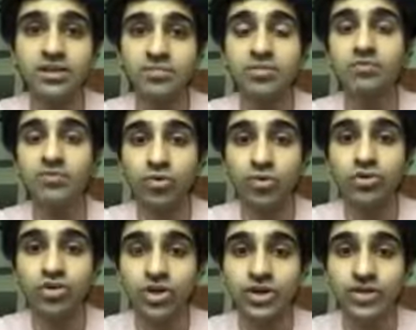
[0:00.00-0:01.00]
before
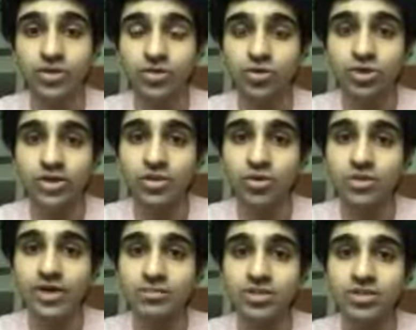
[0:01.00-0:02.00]
joining don't really know
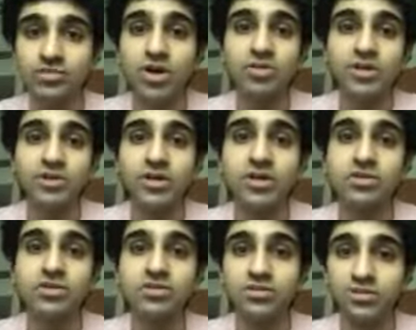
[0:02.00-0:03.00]
that much about it
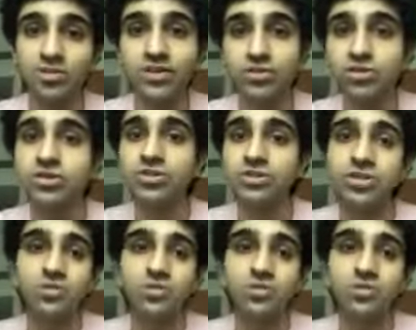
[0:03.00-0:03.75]
because we know surgery,